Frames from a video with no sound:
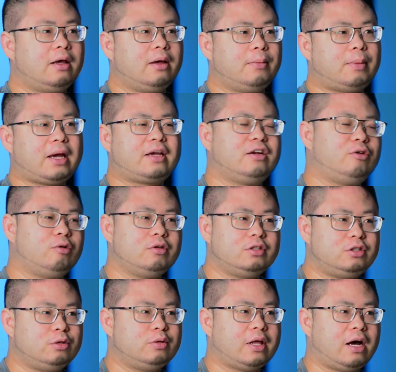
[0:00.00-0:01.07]
Back in the early
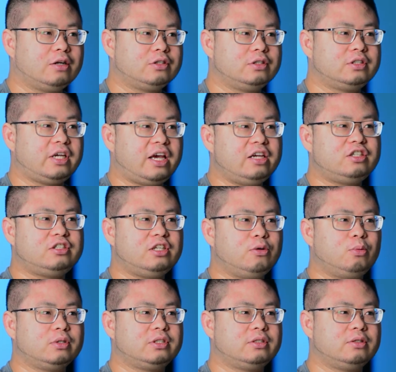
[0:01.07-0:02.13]
2000s, HD
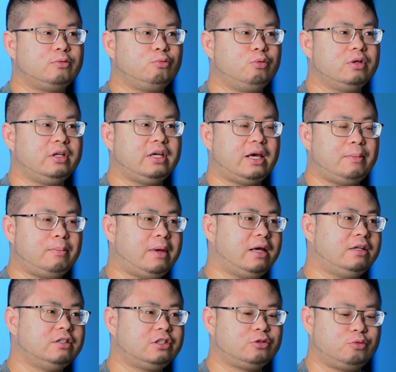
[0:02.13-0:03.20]
wasn't really a
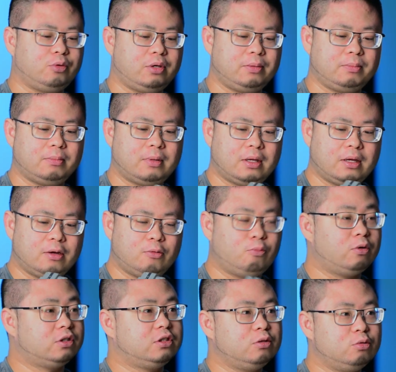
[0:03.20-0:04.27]
mainstream
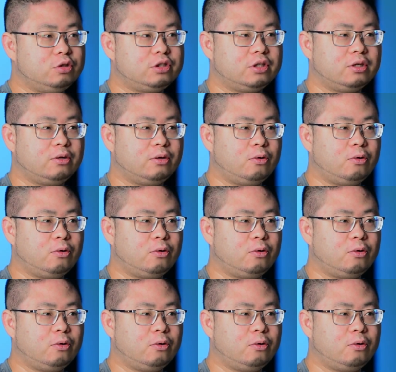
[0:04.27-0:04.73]
resolution,